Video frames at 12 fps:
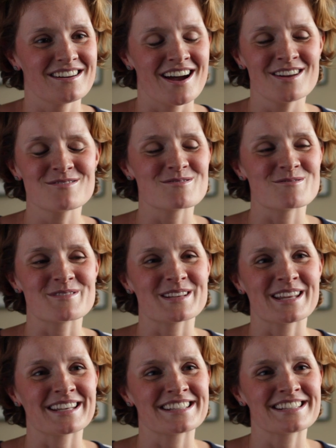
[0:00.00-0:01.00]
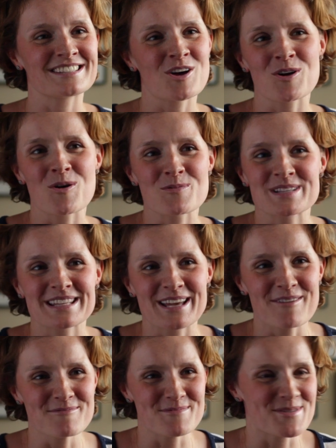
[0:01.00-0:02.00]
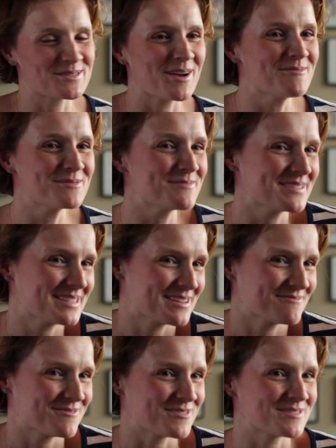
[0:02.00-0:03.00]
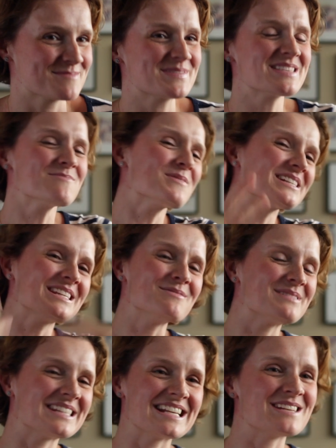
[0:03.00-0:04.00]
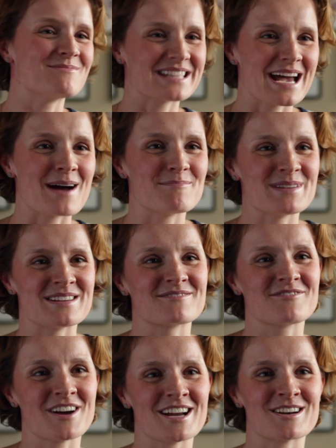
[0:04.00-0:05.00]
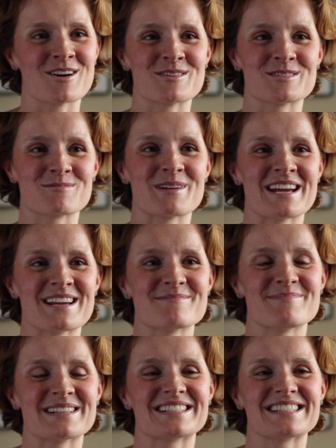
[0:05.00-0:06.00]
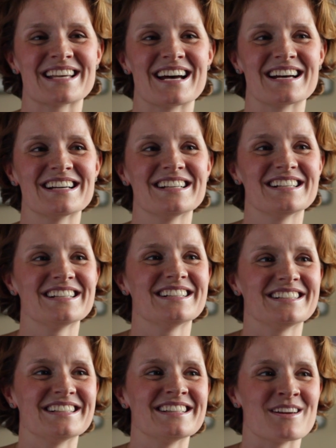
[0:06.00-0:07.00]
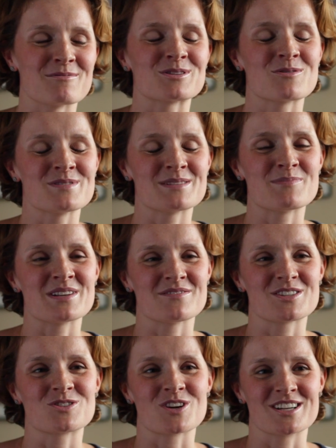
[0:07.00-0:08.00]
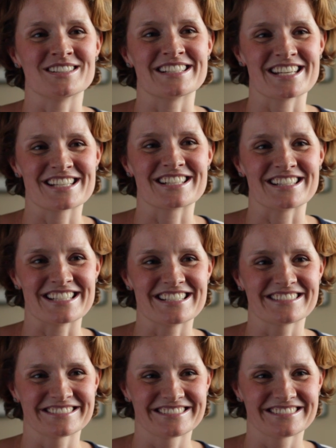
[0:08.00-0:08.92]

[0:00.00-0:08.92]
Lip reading: I don't know, it's not always the most comfortable thing for them. But then once he was in, he was happy and fine on his way. But it was always a bit of a struggle initially.